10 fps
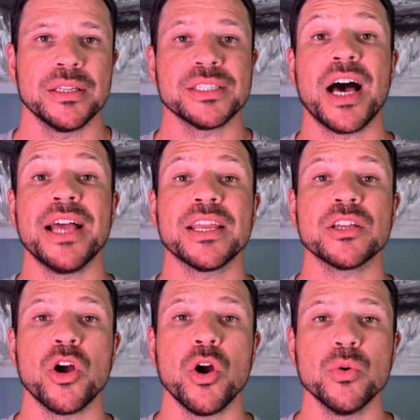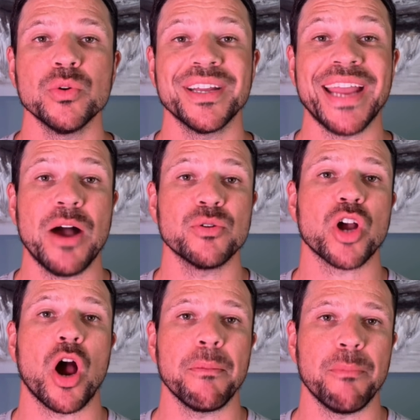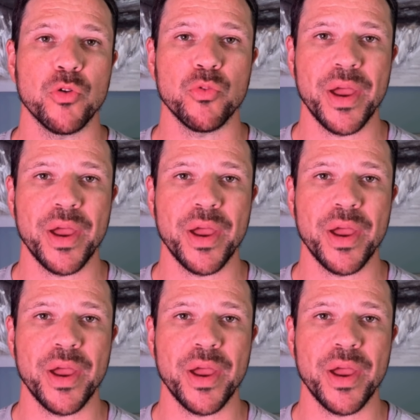Design and code now talk both